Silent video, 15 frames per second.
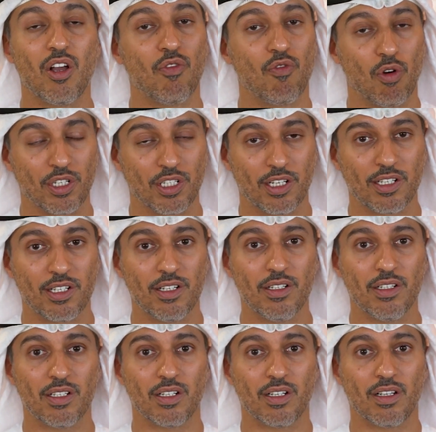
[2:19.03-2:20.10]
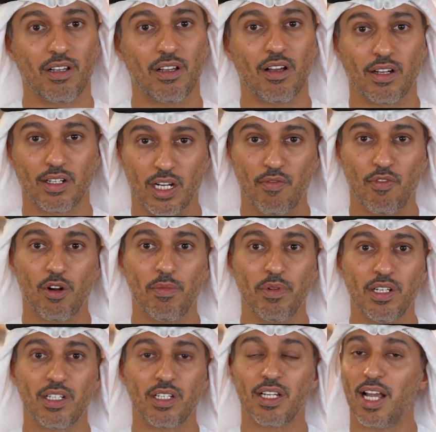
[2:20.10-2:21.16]
for citizens,
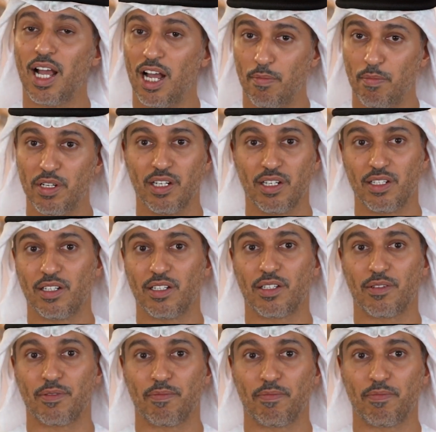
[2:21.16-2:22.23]
governments, and businesses.